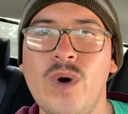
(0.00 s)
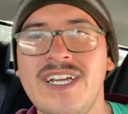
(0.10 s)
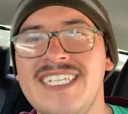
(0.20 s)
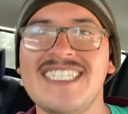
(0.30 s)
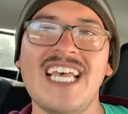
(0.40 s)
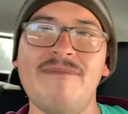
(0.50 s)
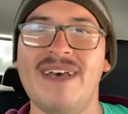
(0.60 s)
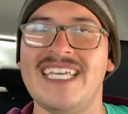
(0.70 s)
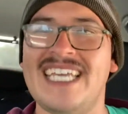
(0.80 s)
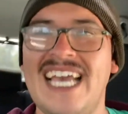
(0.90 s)
What is that,
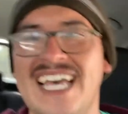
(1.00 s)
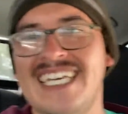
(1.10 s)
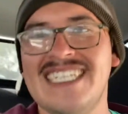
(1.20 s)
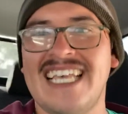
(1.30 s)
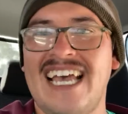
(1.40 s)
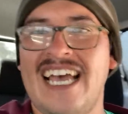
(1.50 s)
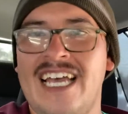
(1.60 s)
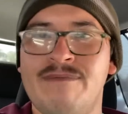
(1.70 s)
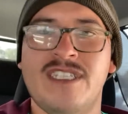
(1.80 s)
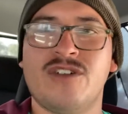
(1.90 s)
my guys?
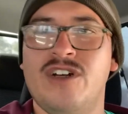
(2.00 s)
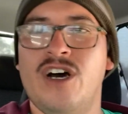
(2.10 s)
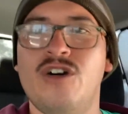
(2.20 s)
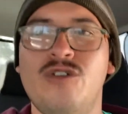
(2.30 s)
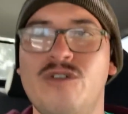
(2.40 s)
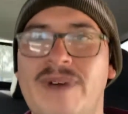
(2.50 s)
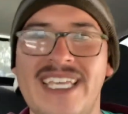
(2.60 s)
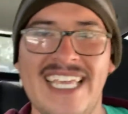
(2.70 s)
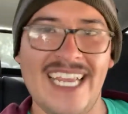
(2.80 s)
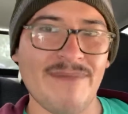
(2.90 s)
I'm just gonna hold my
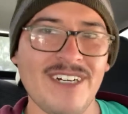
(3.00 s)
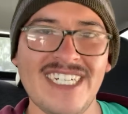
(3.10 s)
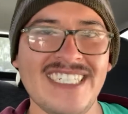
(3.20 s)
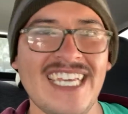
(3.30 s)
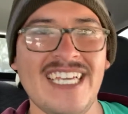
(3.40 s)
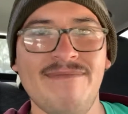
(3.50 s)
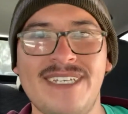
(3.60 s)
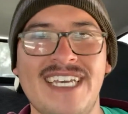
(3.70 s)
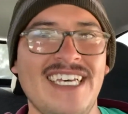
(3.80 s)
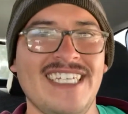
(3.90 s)
camera today
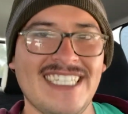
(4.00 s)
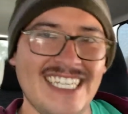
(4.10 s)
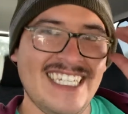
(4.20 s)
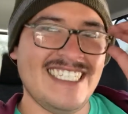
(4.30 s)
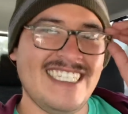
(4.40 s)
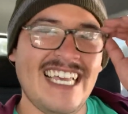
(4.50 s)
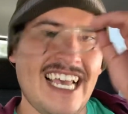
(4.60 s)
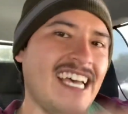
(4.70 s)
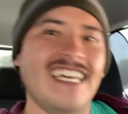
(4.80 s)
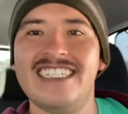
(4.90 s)
because, yeah,